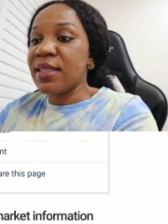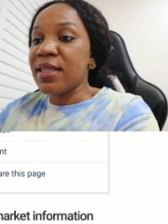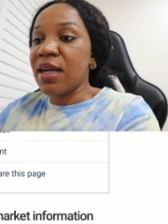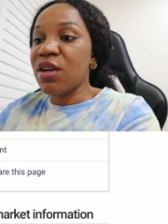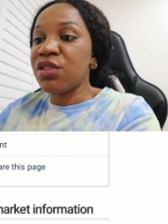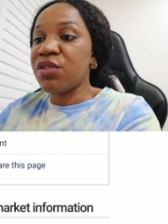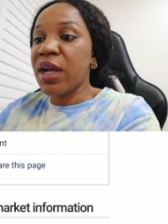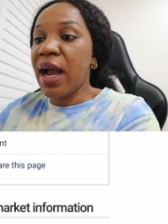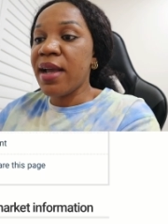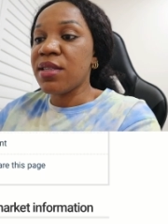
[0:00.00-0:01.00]
Is secondary
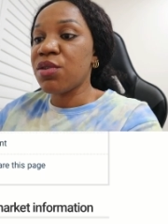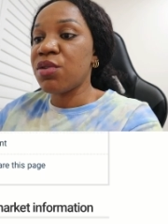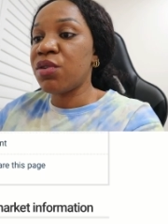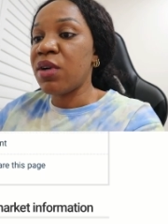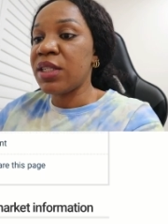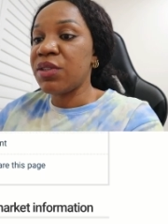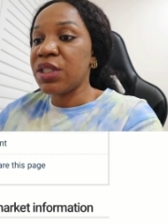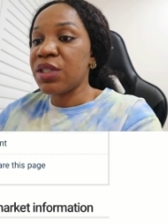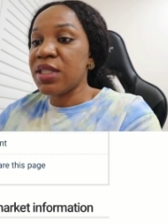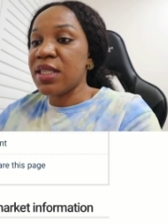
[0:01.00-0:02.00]
high school
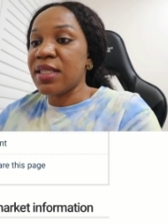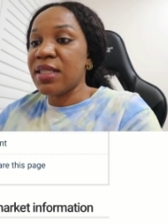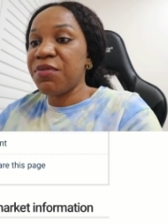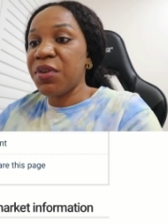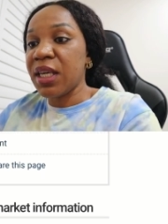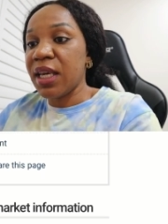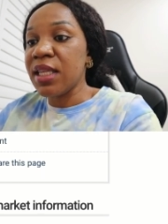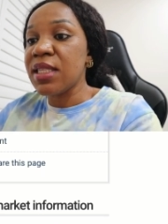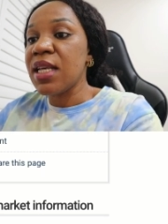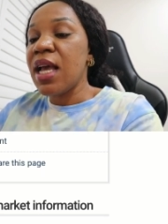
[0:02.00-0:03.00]
graduation
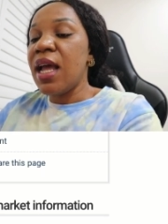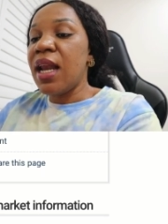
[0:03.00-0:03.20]
certificate.